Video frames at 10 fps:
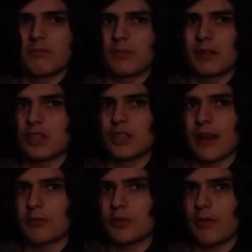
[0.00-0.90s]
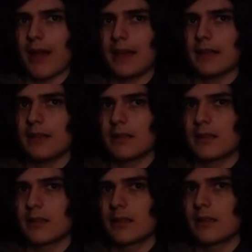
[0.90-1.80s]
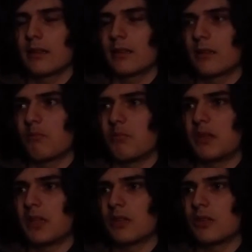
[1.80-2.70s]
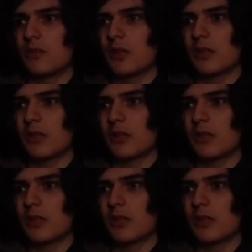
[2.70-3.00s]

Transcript: the soundtrack, because you just